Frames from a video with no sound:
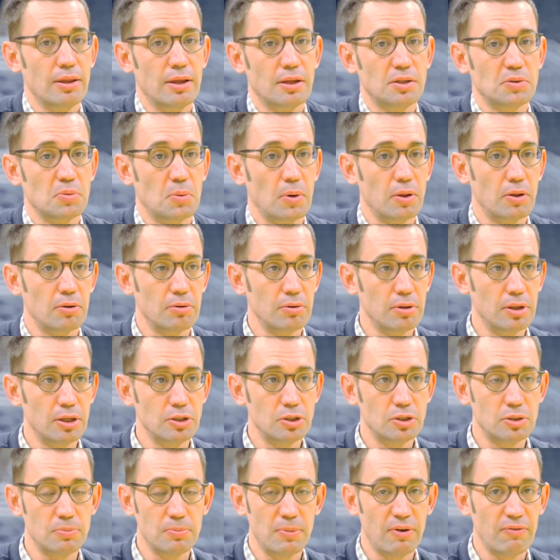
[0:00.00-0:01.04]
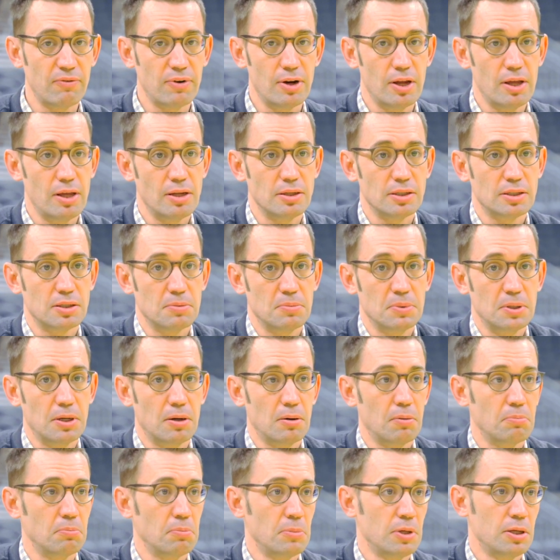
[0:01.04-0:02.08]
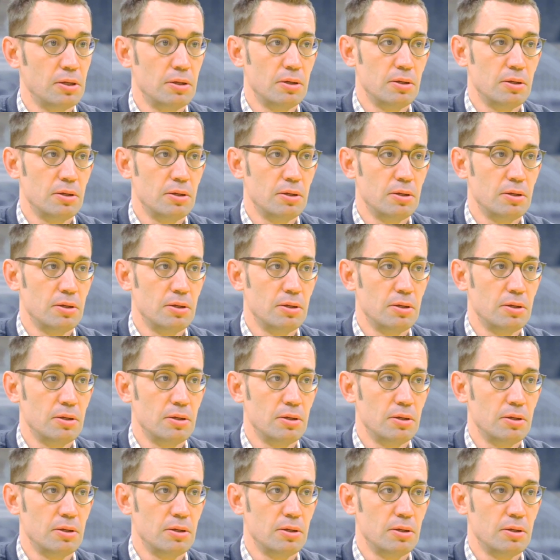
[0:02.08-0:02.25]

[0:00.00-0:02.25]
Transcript: That's why the relationship never ends. I mean, I'm,